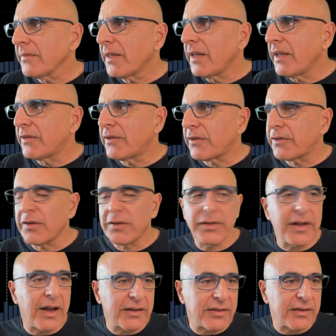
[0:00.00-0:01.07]
It's just not the
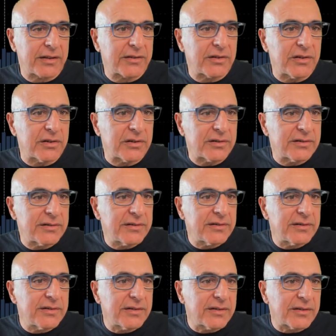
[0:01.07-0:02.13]
right thing to do.
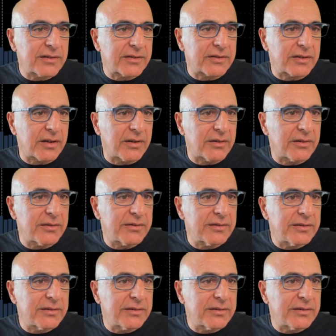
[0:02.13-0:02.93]
So